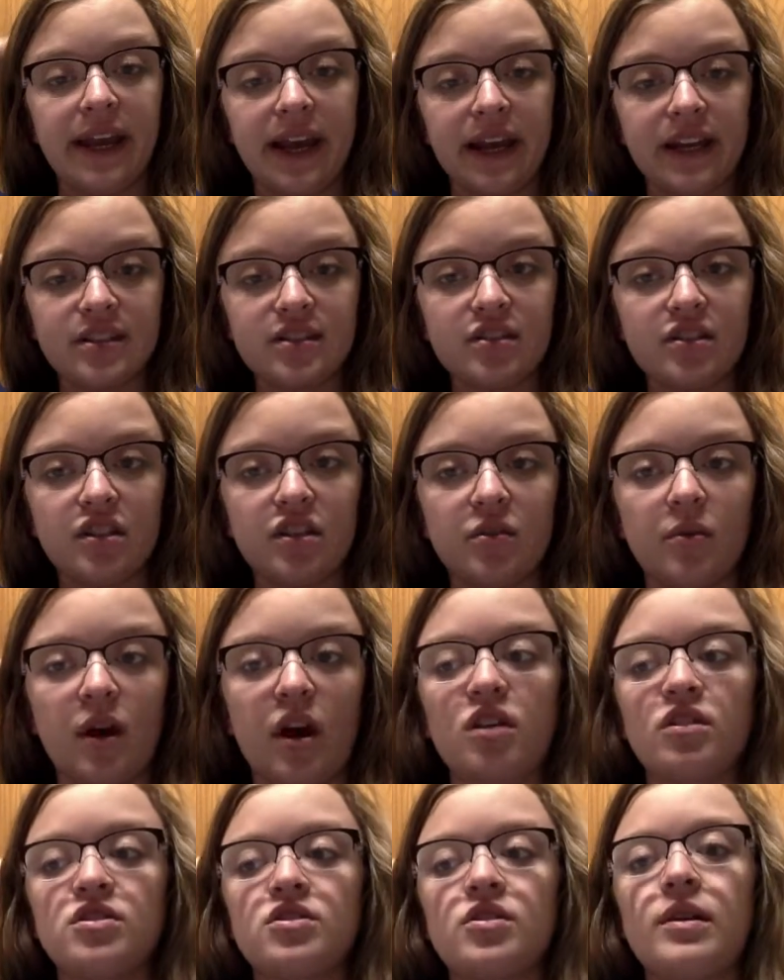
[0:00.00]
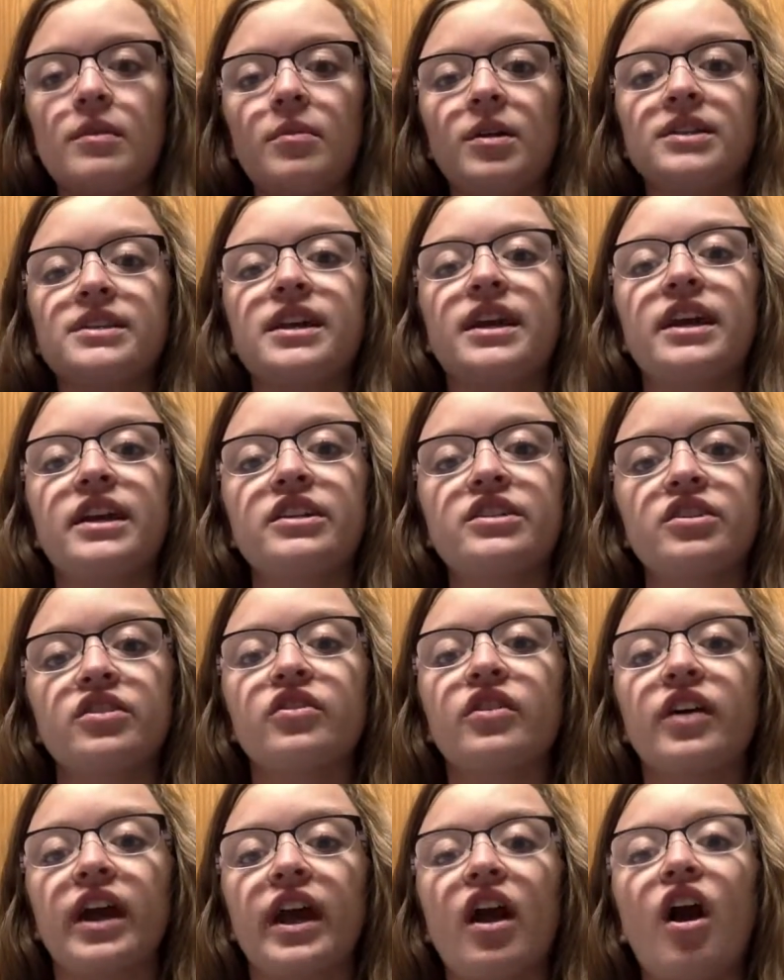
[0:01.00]
And you are also able to
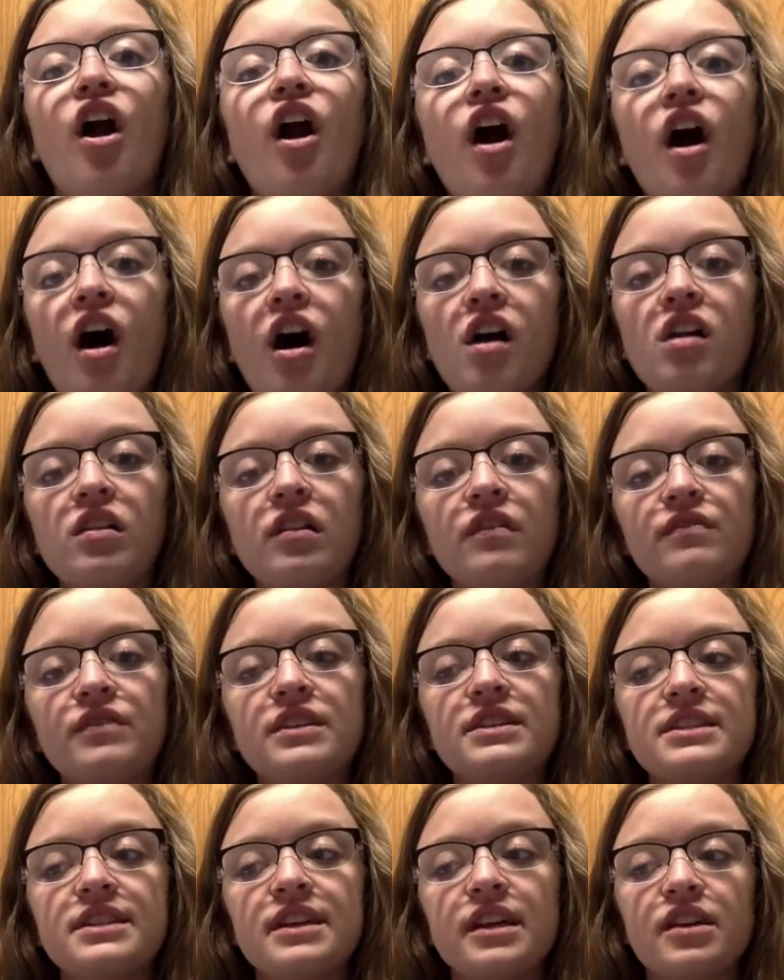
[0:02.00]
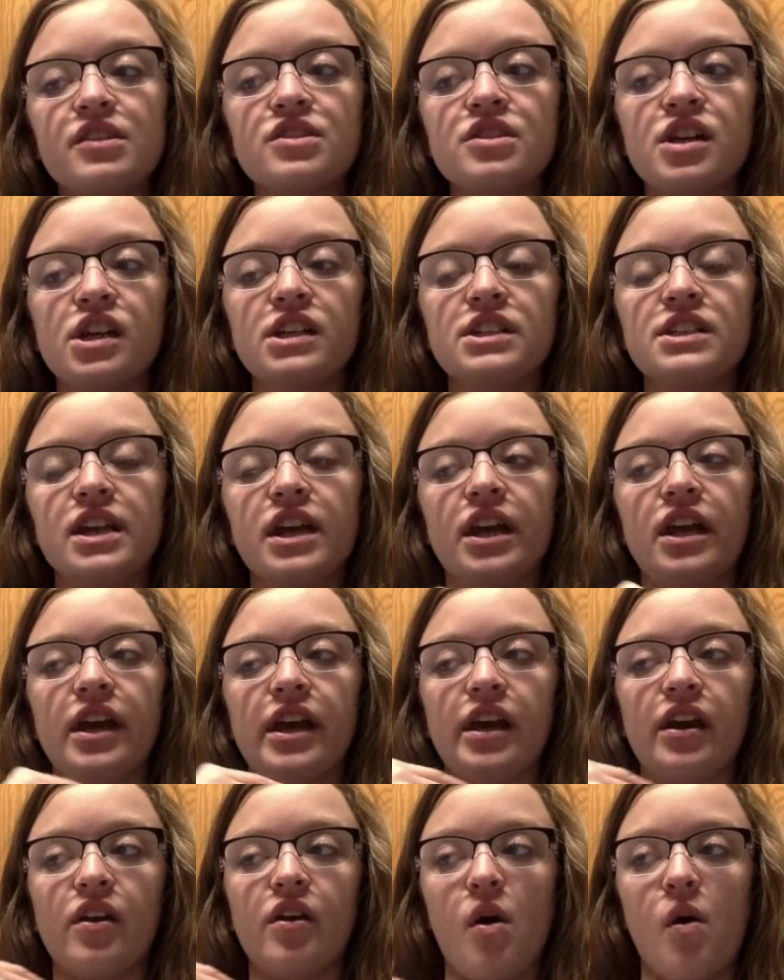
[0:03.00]
integrate all of the standards
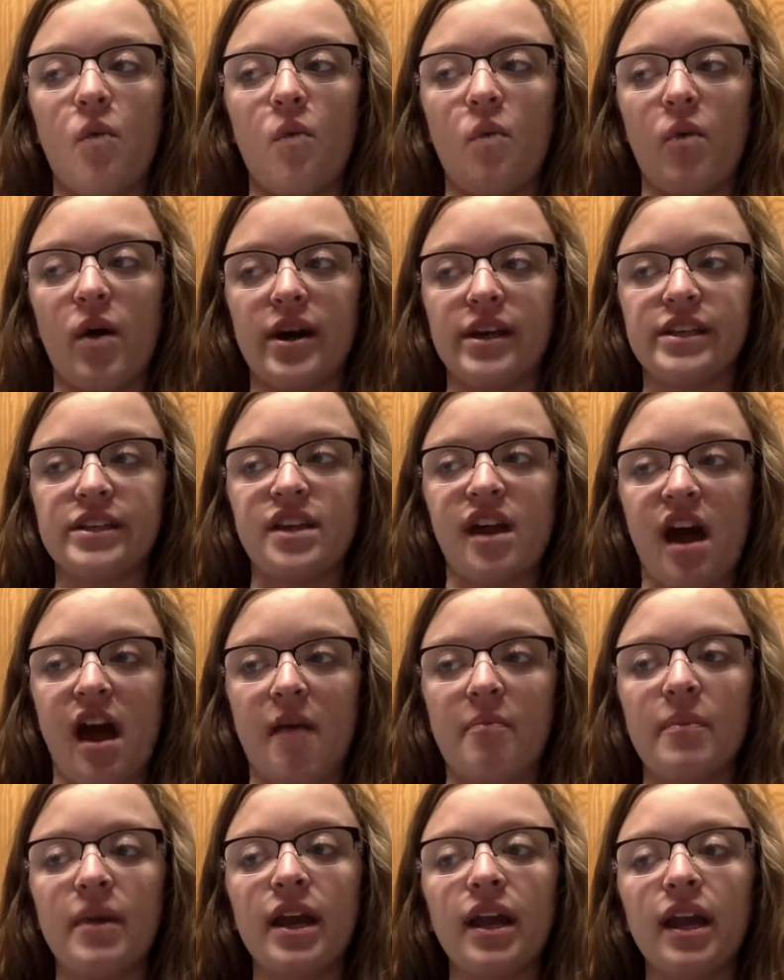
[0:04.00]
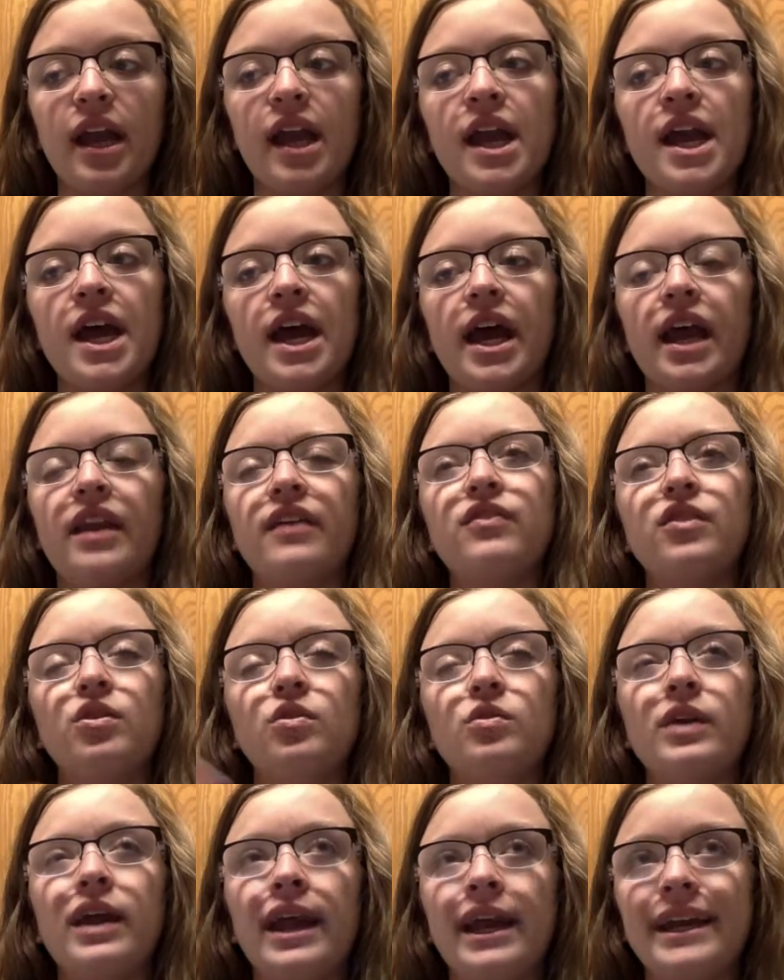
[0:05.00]
in one topic, and if
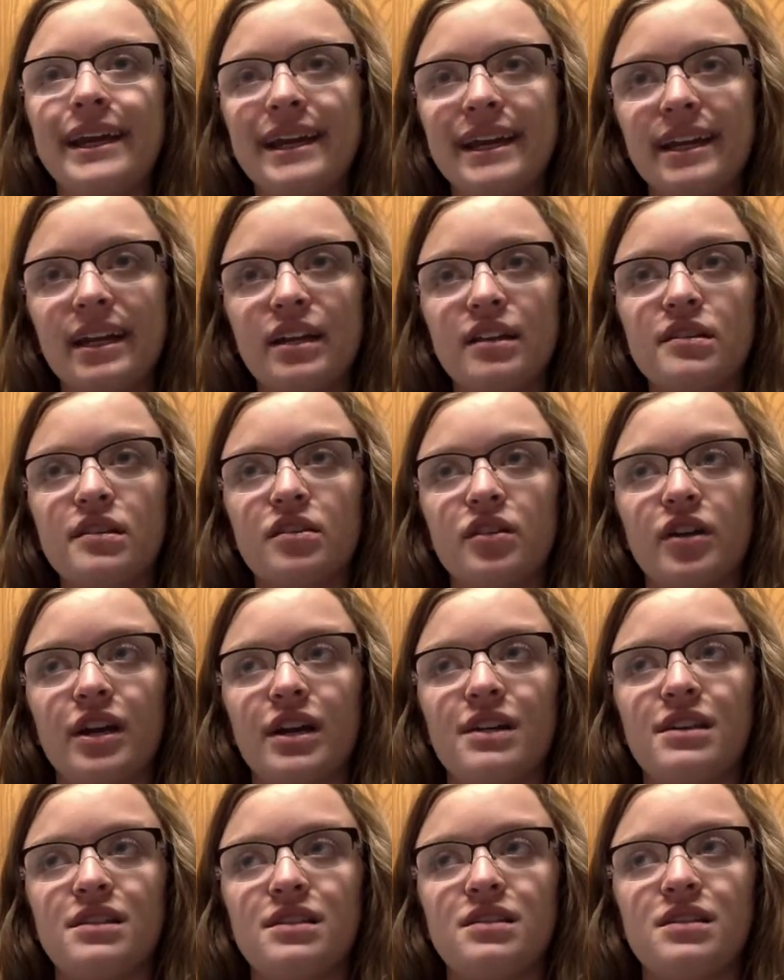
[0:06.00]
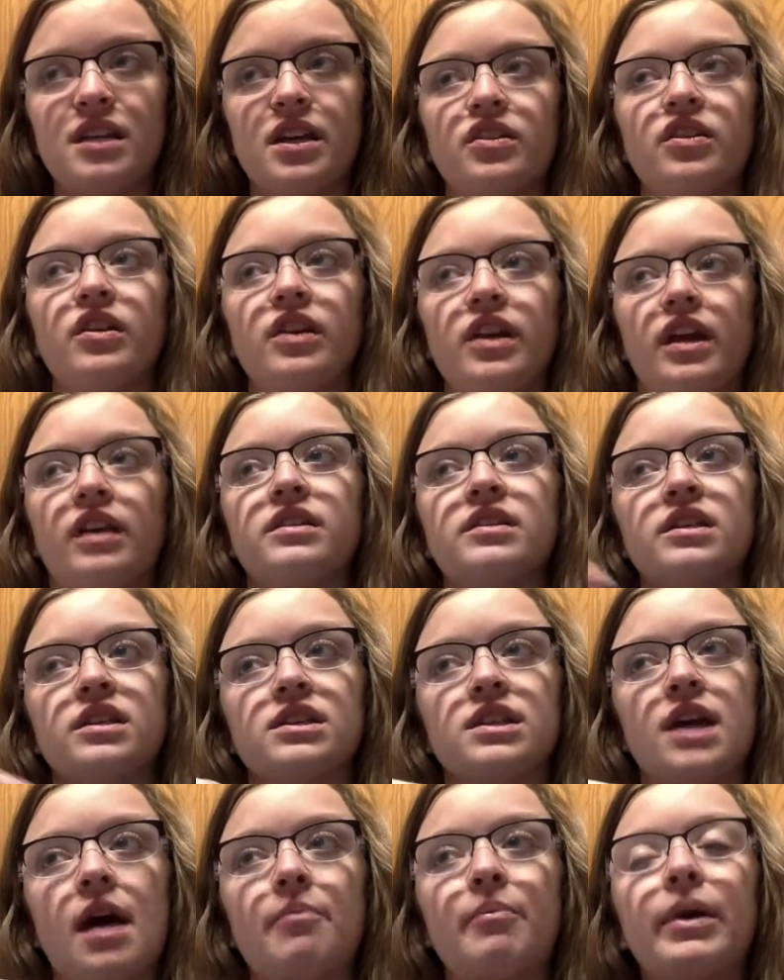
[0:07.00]
you can't integrate a standard into the
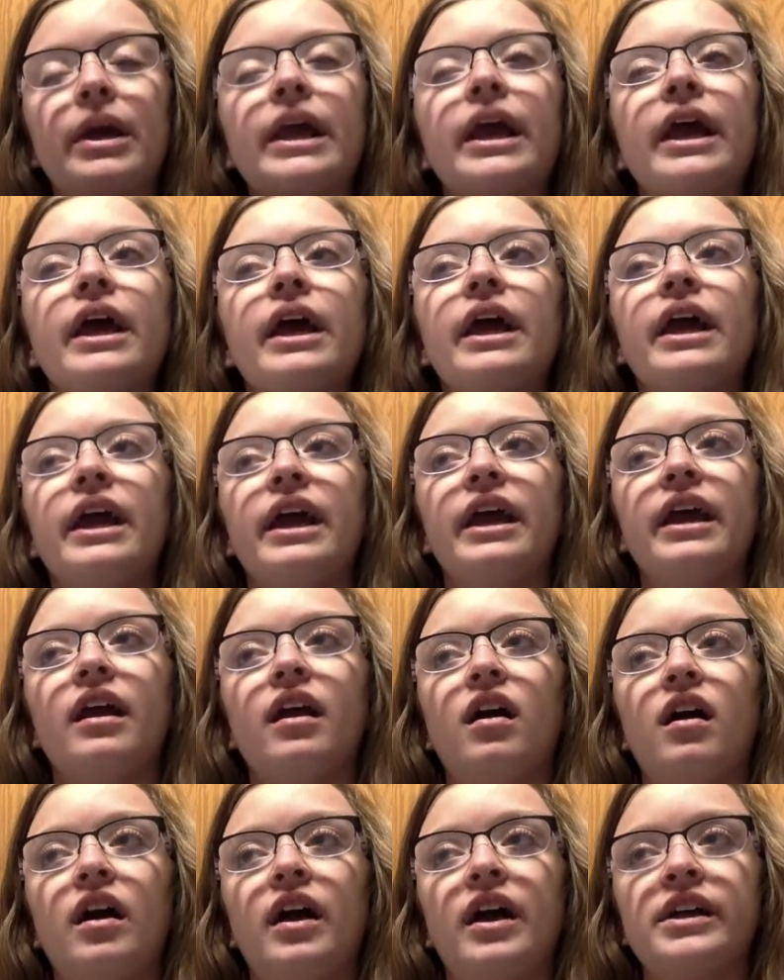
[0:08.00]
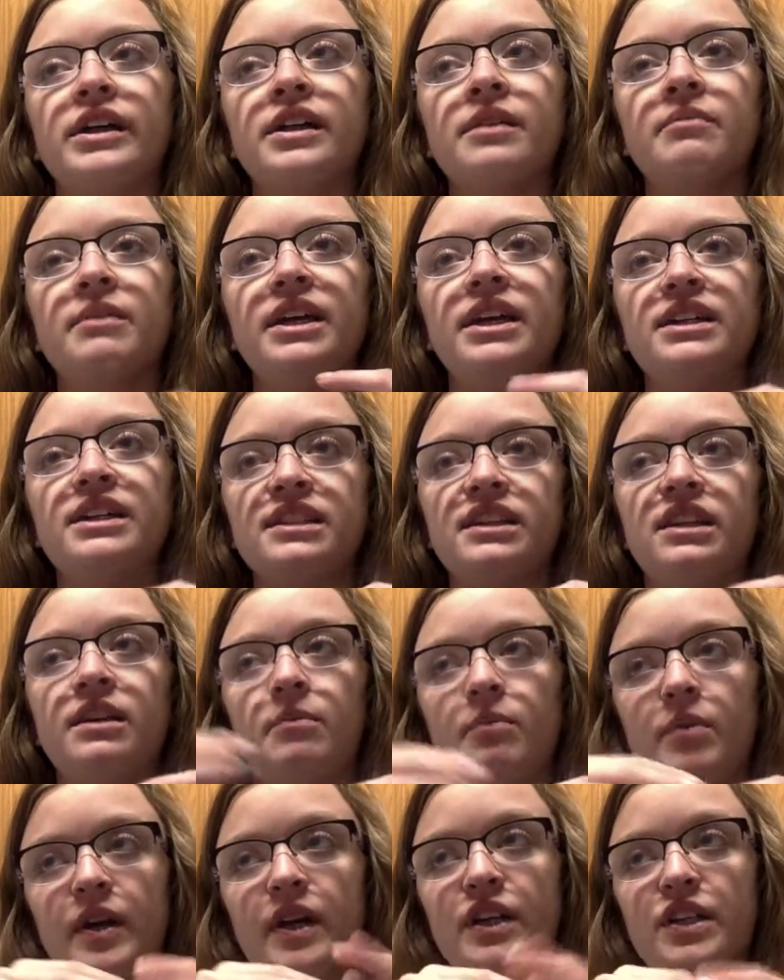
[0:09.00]
topic, it can be easy to
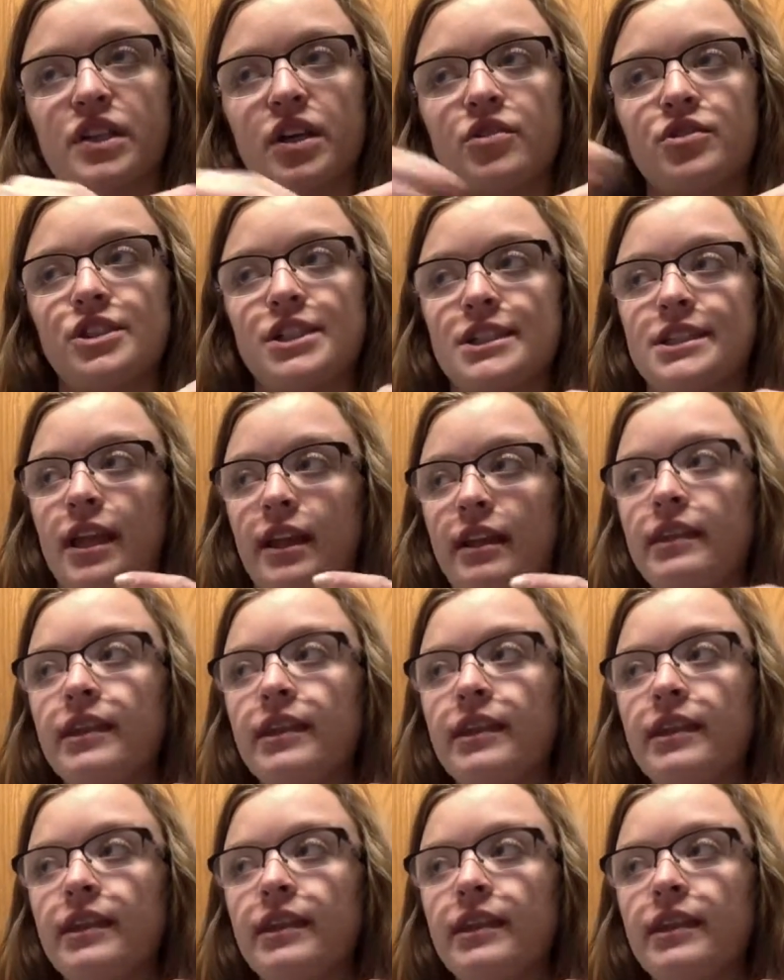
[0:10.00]
branch out just a